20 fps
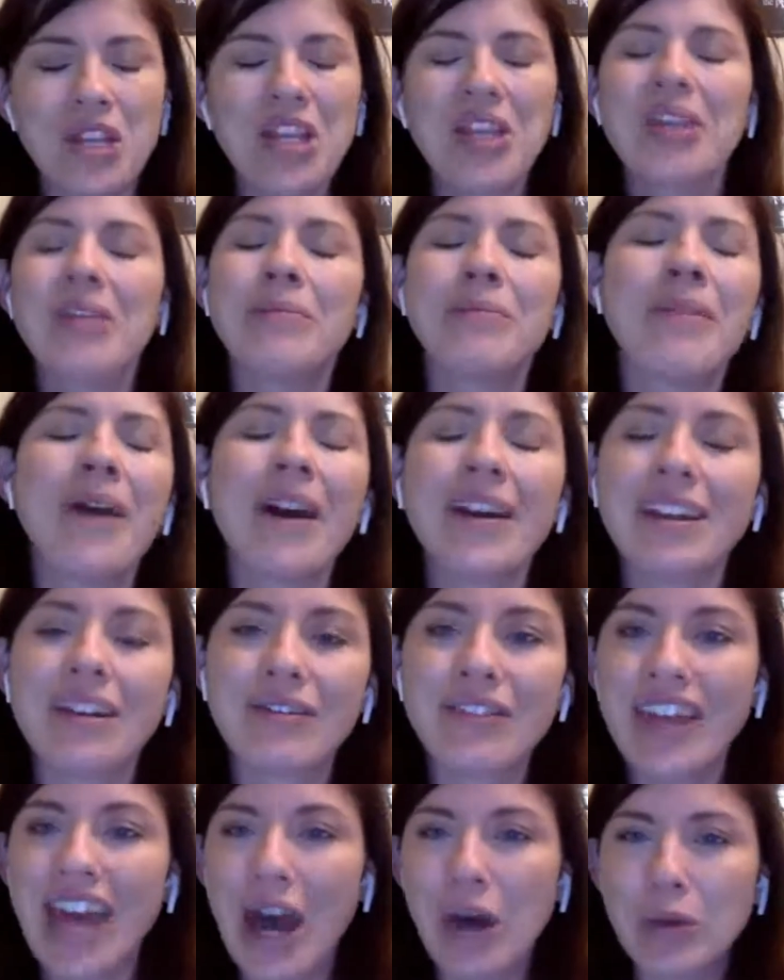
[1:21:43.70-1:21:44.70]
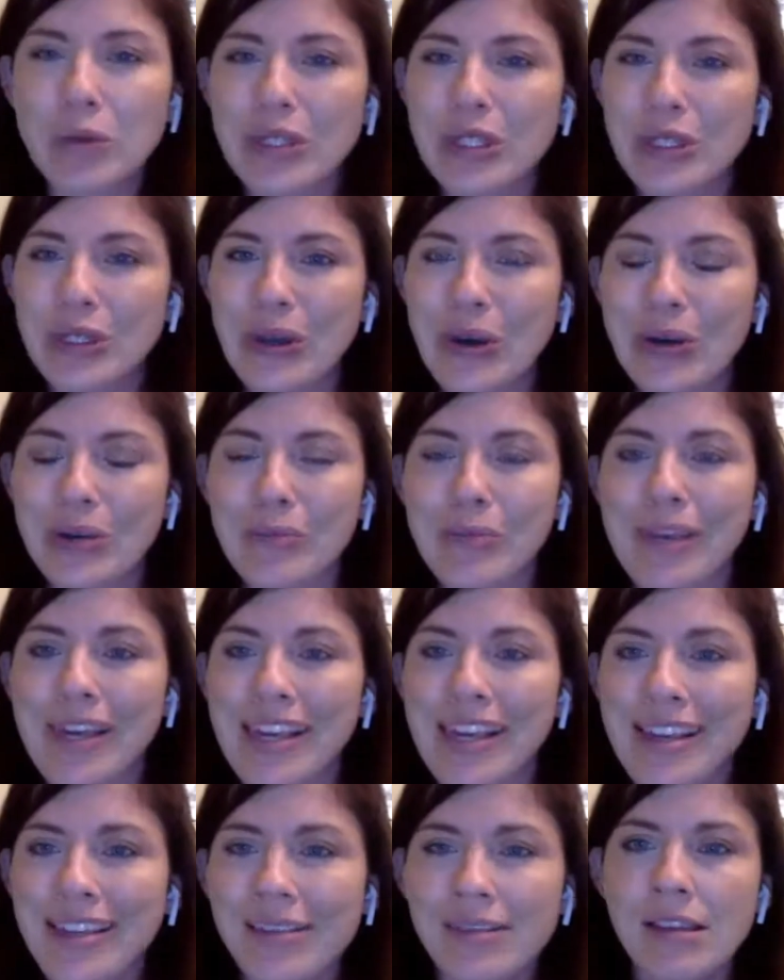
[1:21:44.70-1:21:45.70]
"He might have counted on
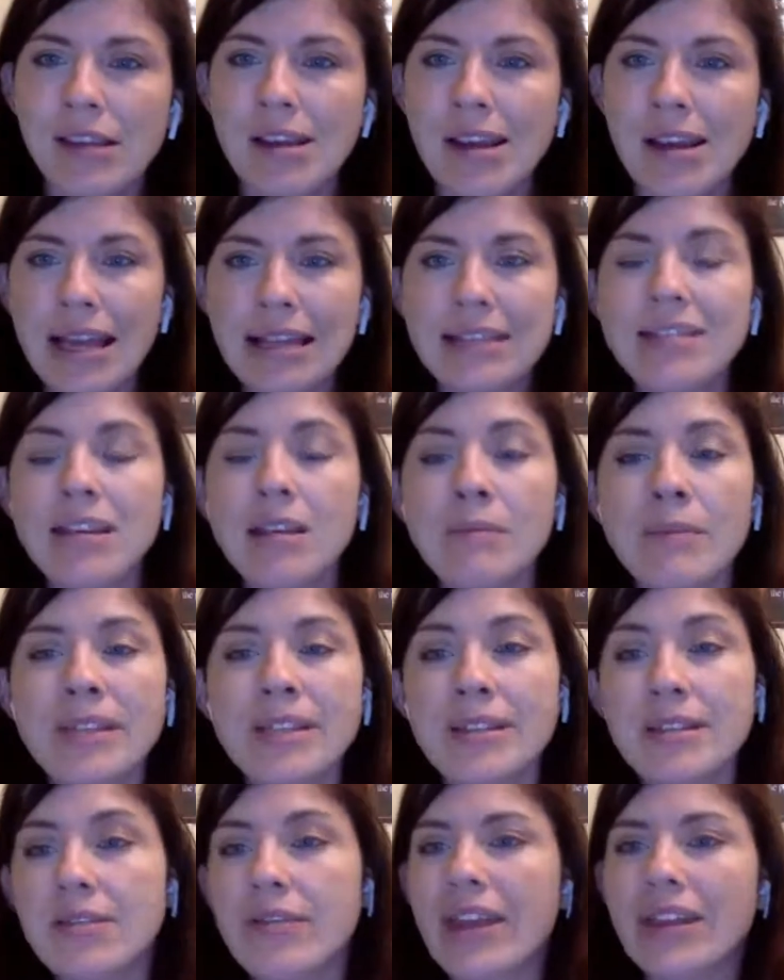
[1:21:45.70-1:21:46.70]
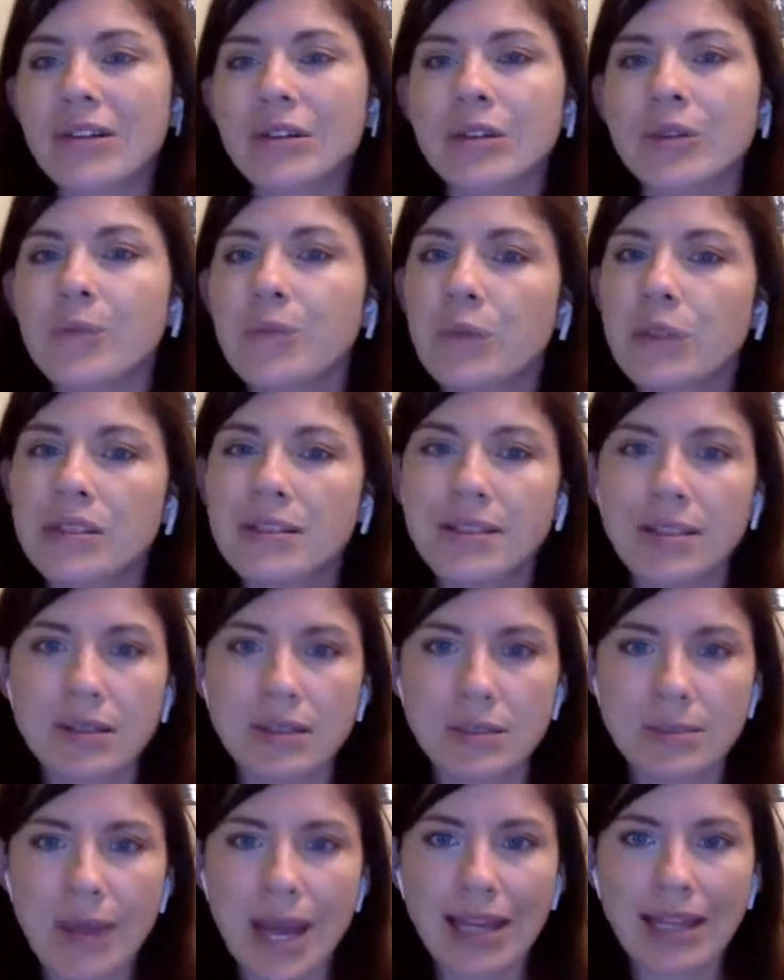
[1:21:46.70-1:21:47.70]
me," said Mrs. Fetherel,
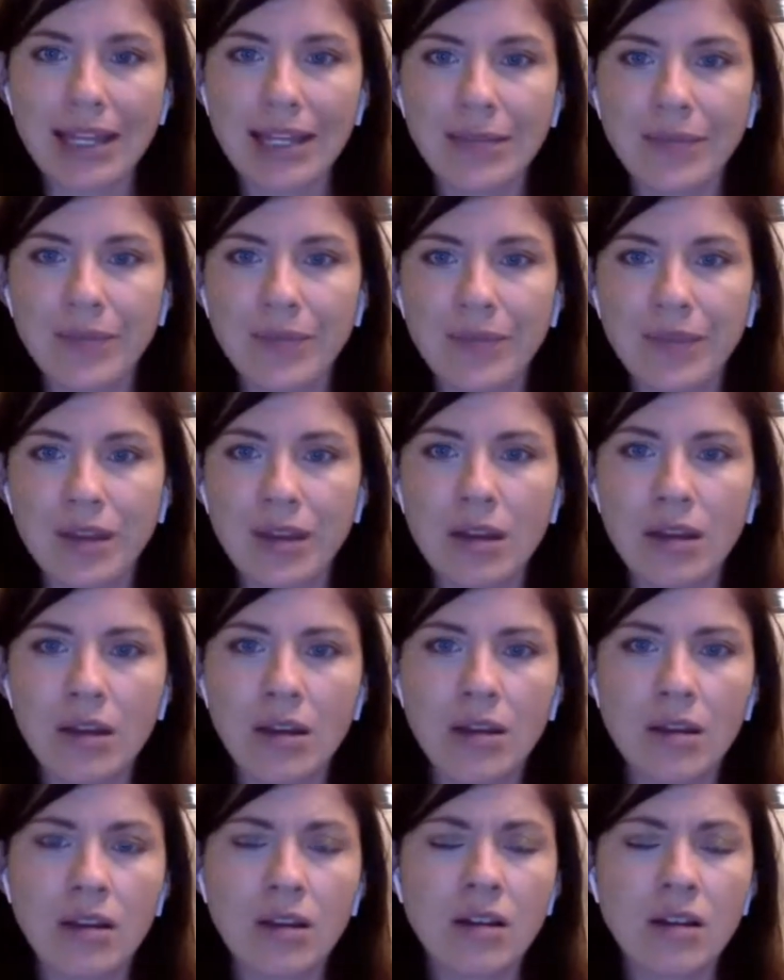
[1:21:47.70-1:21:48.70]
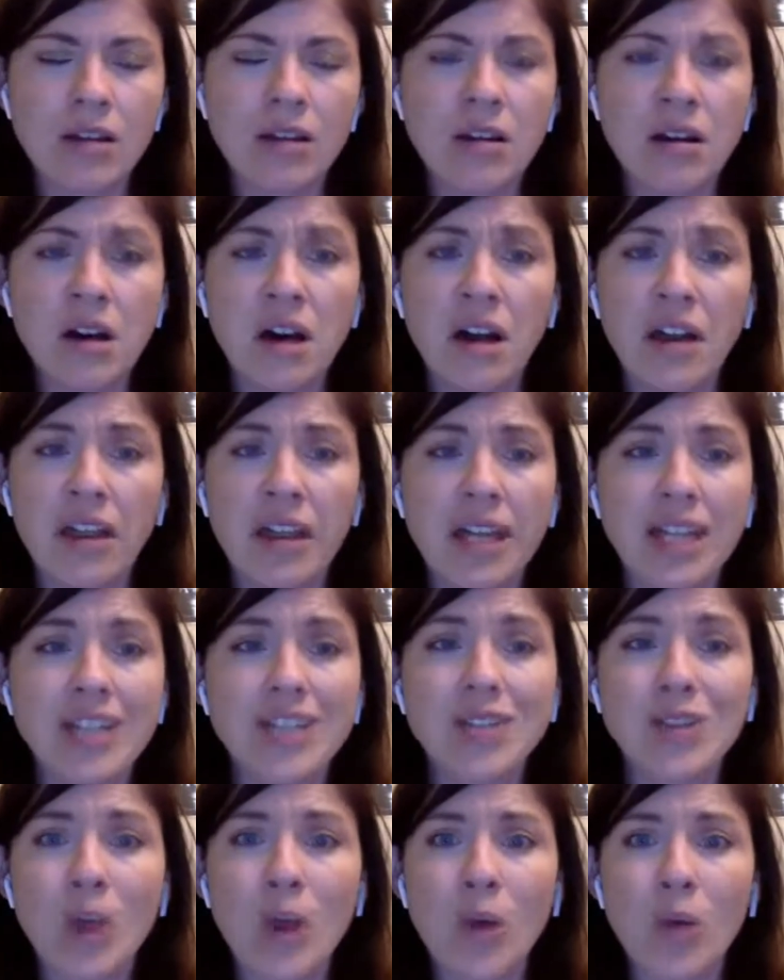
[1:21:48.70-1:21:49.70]
still smiling. "Oh, that
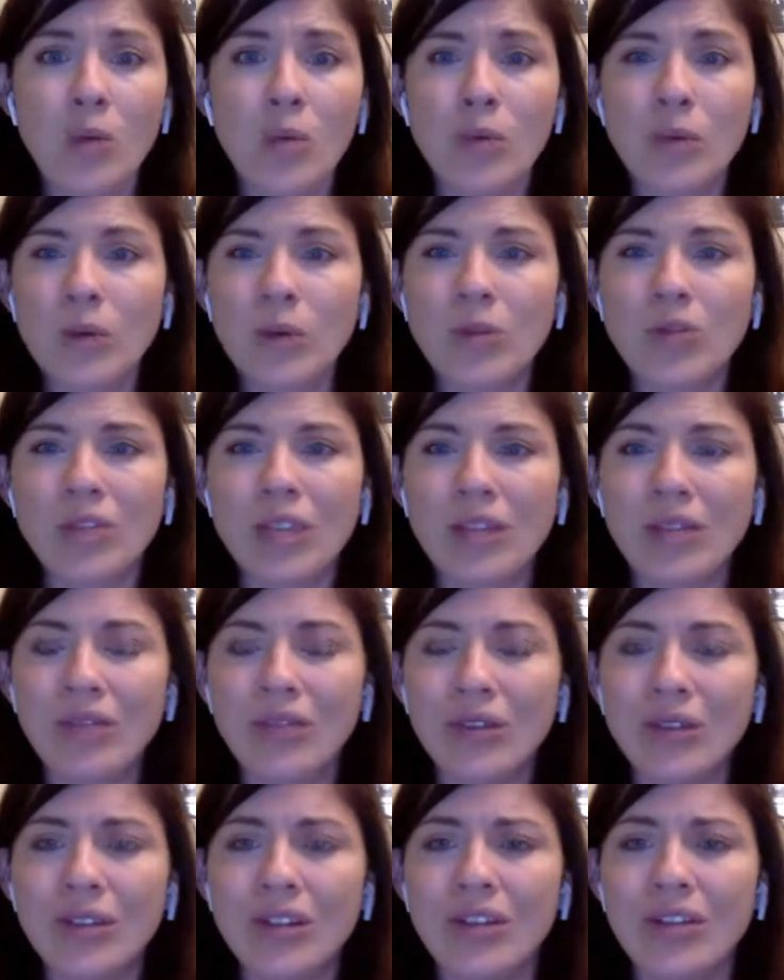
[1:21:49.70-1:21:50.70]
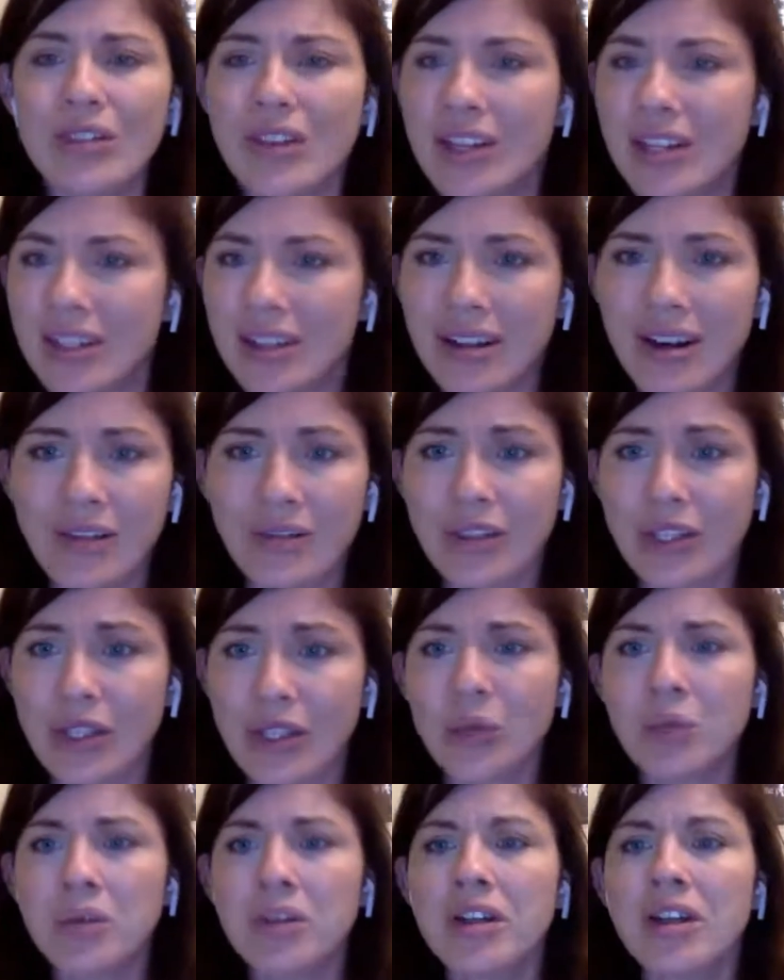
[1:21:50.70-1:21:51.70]
is so beautifully forgiving of
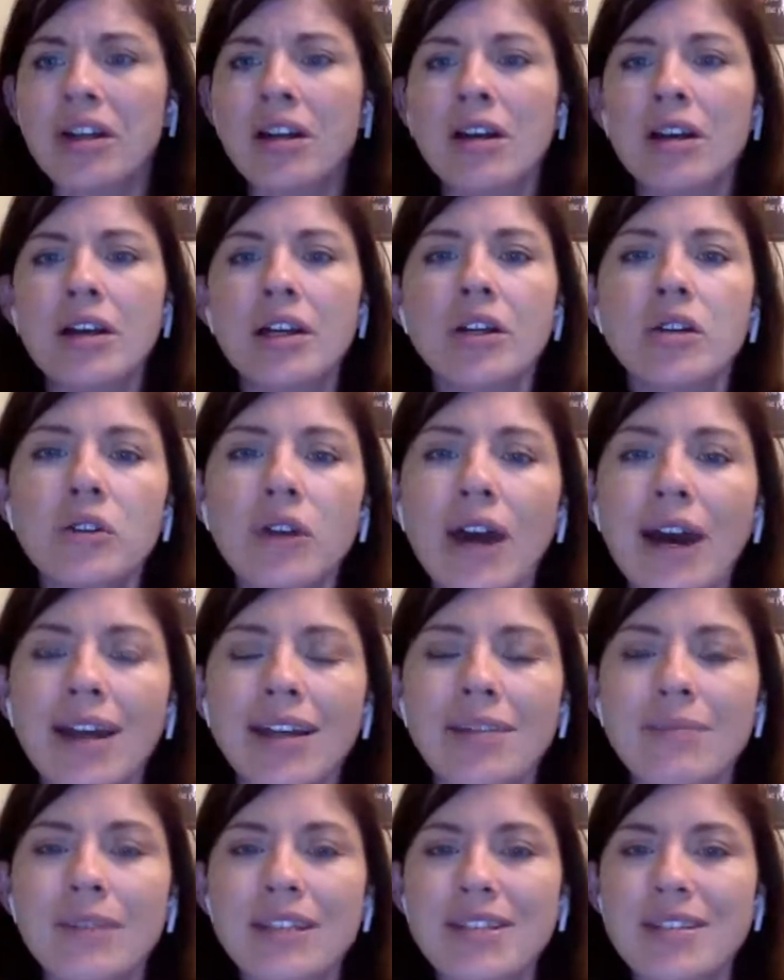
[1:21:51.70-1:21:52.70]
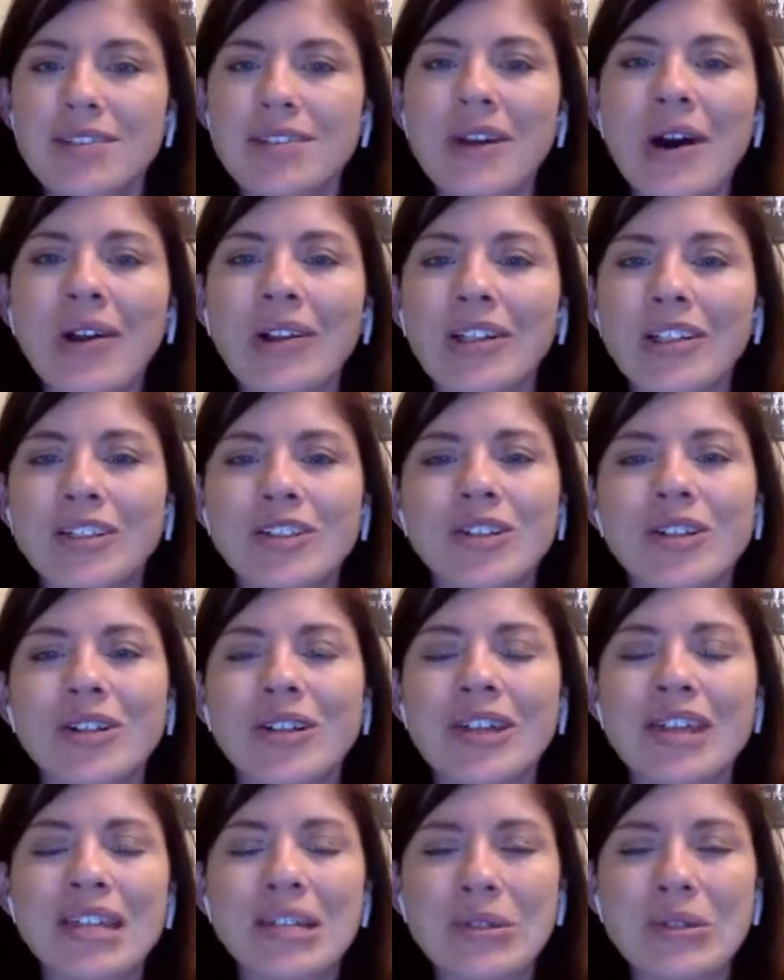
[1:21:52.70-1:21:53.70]
you," cried Mrs. Gollinger
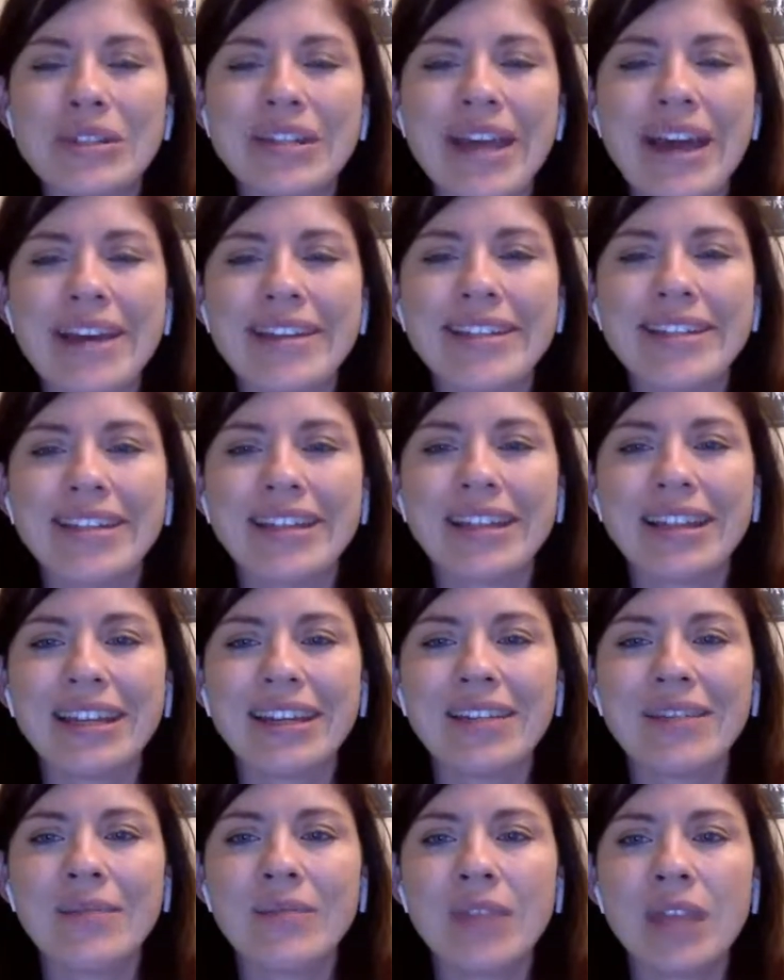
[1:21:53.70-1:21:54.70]
enthusiastically.